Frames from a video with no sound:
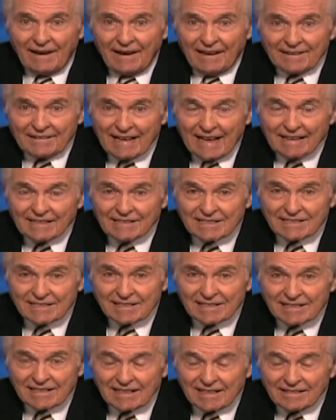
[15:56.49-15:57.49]
And
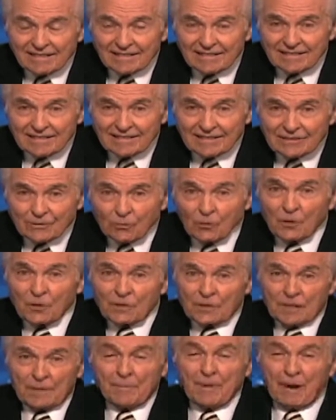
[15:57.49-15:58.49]
that's the
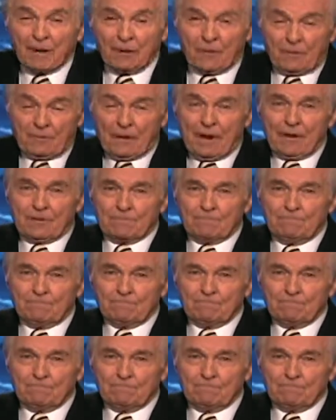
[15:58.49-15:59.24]
World Tomorrow crowd.